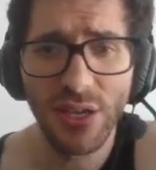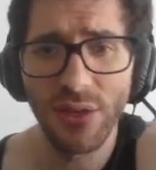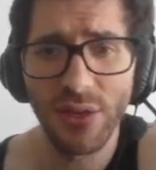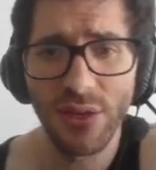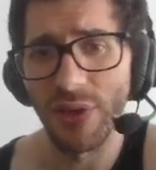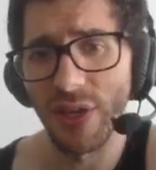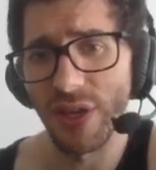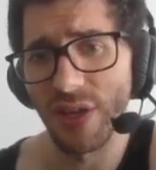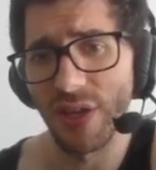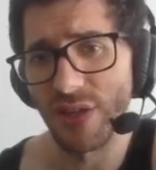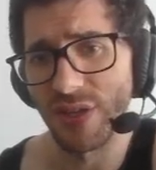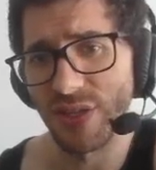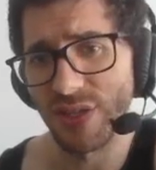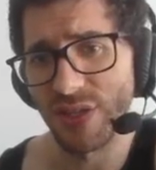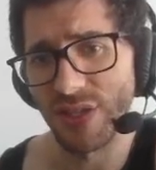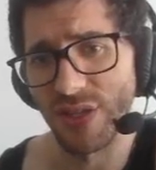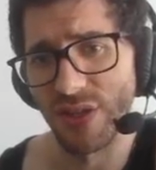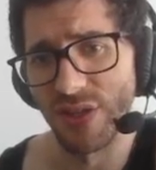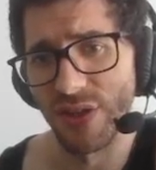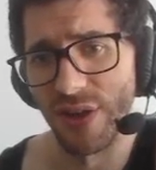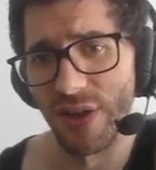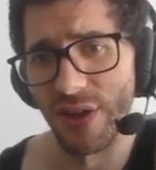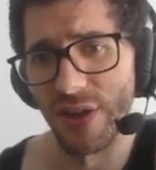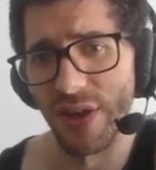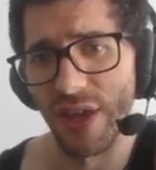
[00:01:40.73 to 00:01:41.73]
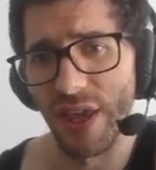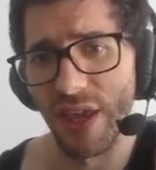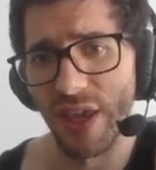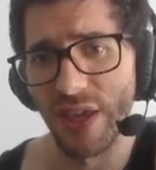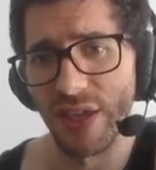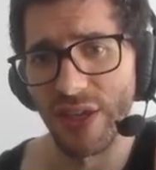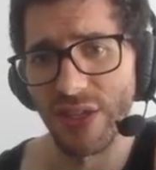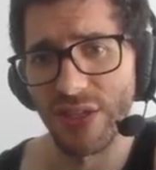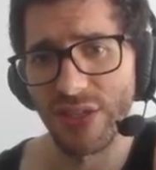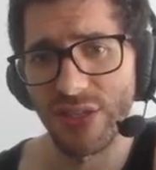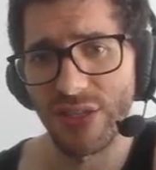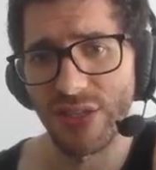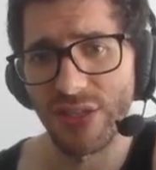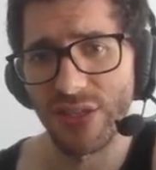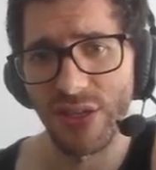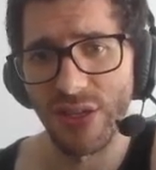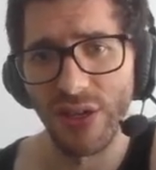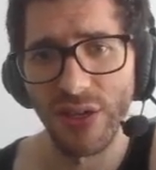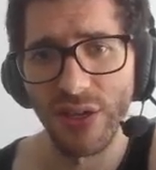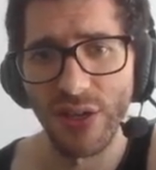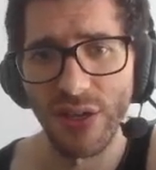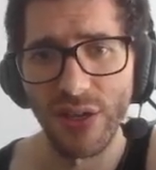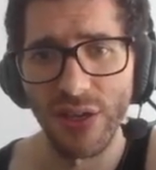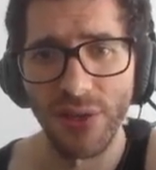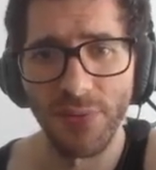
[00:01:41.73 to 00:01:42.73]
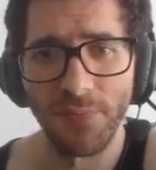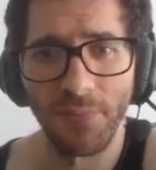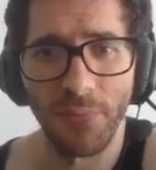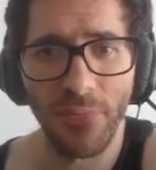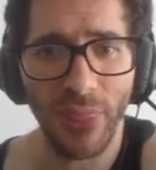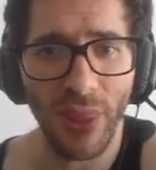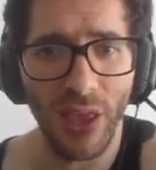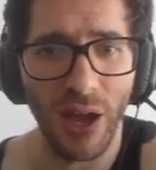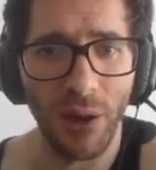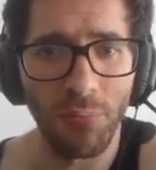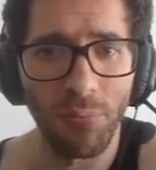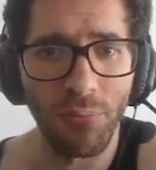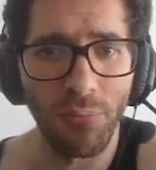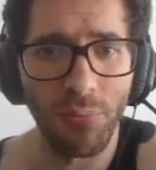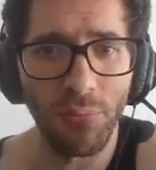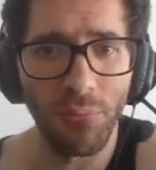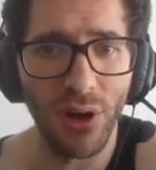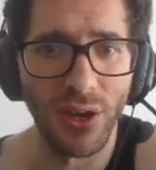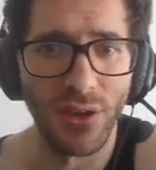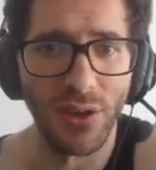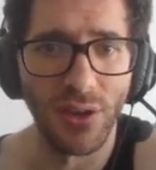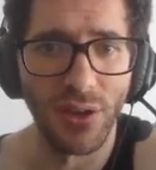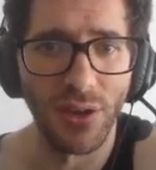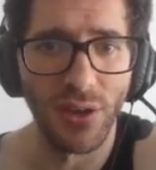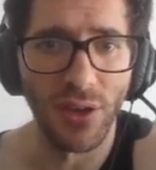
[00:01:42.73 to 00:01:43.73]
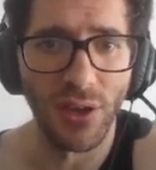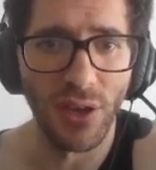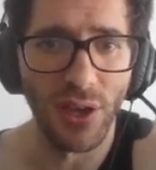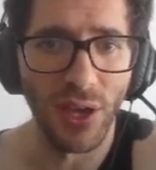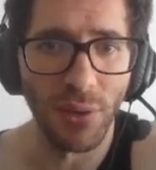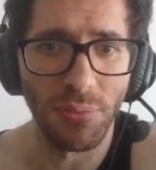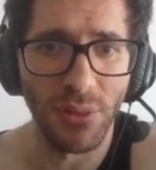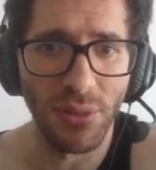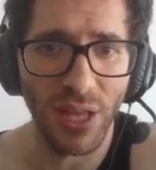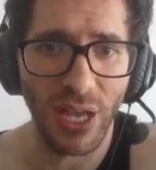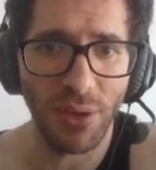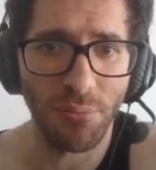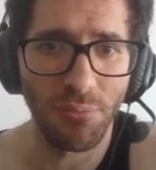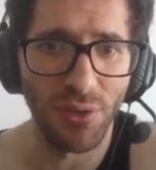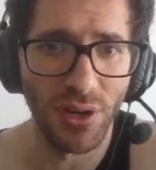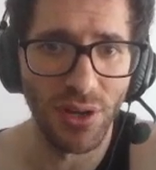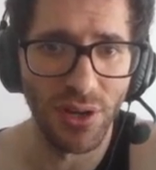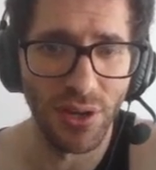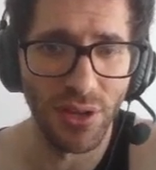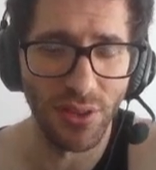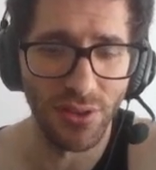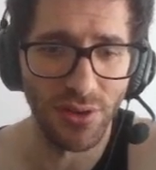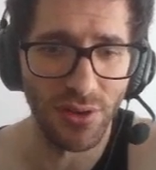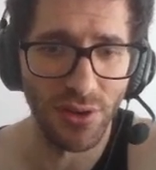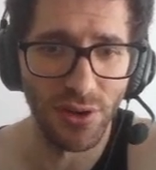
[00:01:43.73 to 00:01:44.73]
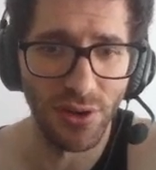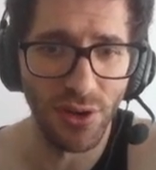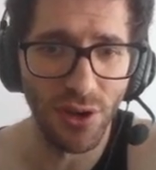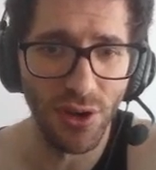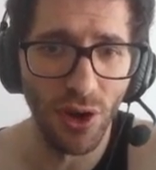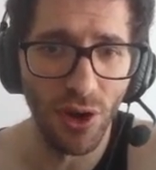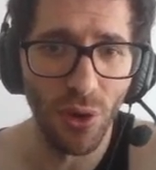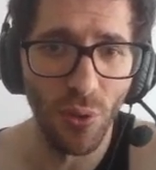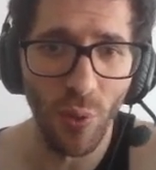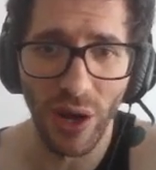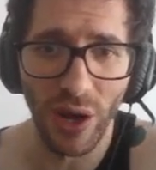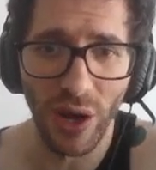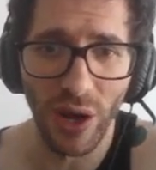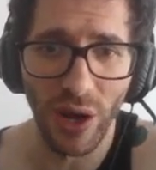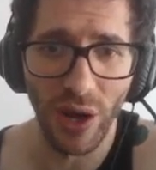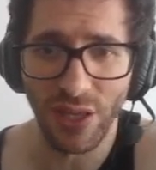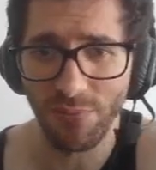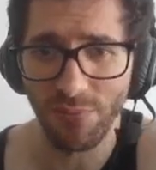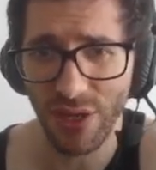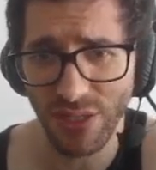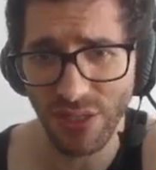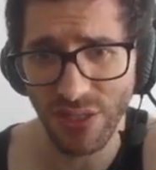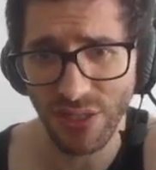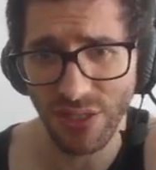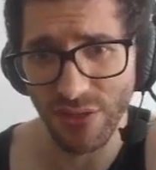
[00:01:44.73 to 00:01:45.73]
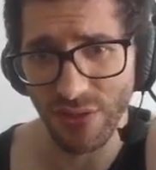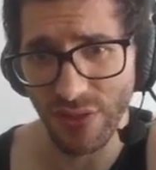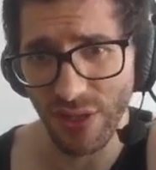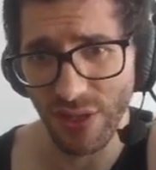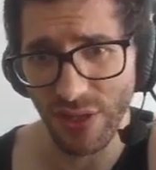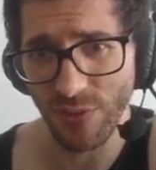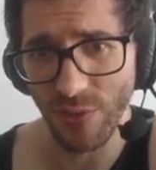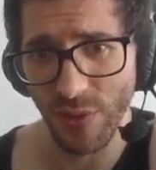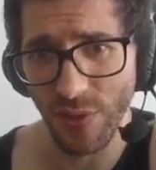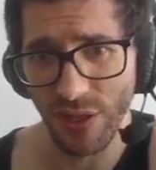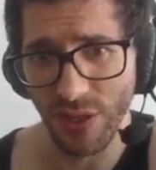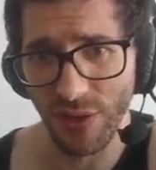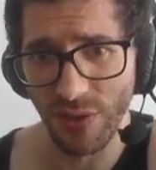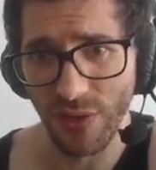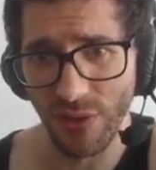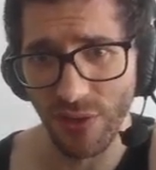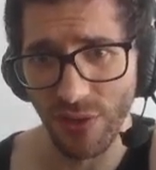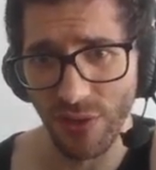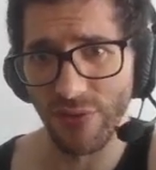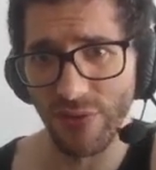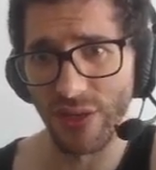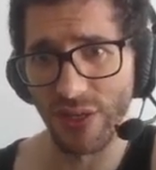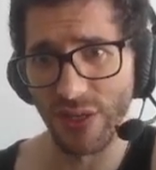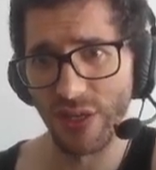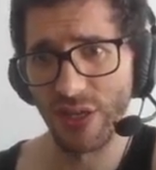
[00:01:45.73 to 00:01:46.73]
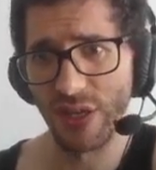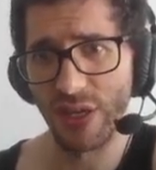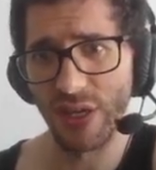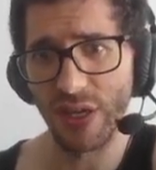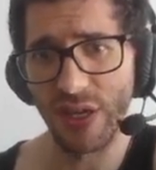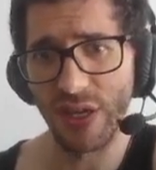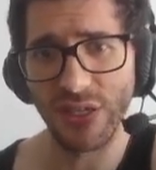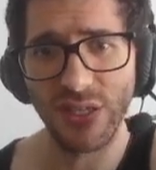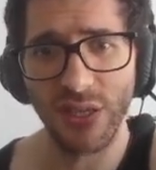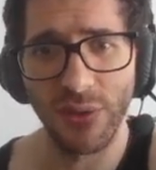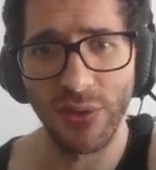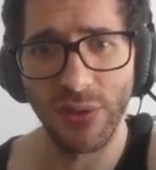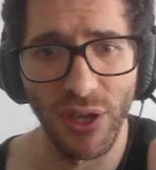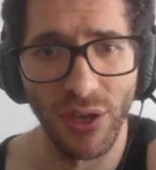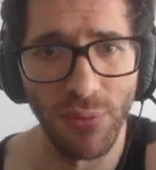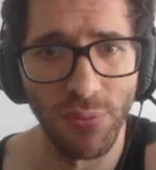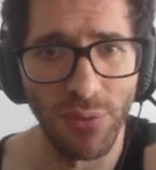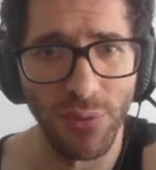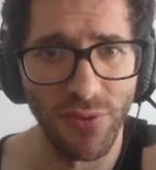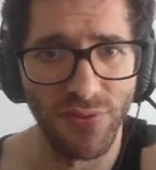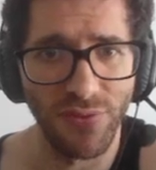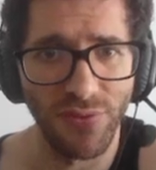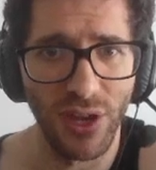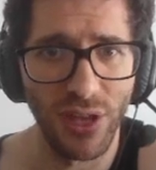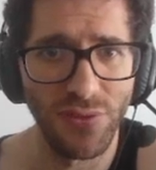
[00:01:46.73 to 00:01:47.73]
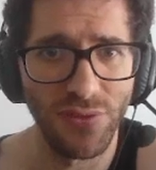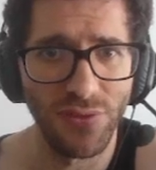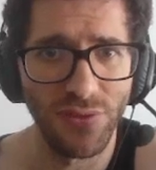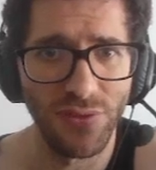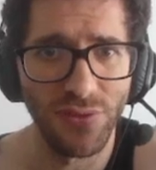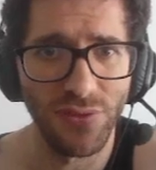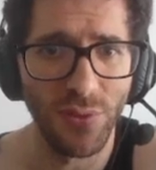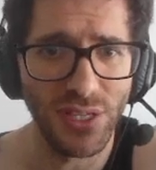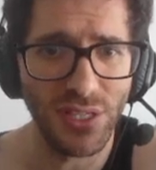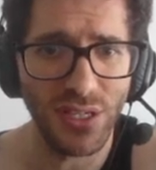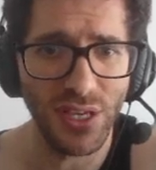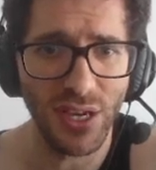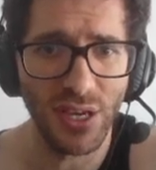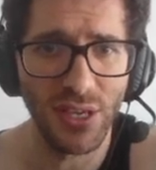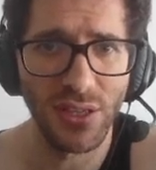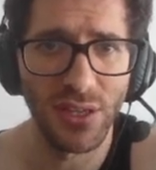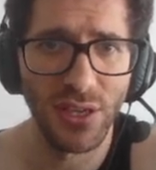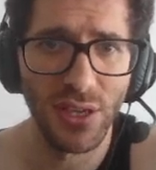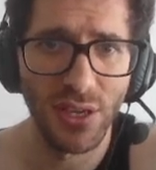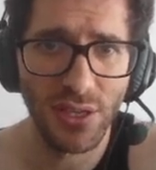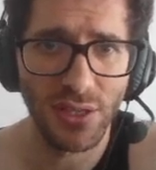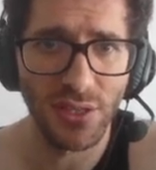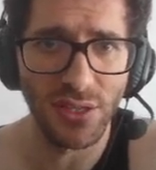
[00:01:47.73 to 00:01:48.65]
because there is a pawn, a black pawn, and there are no white pawns, so that's when you have a semi-open file for one side.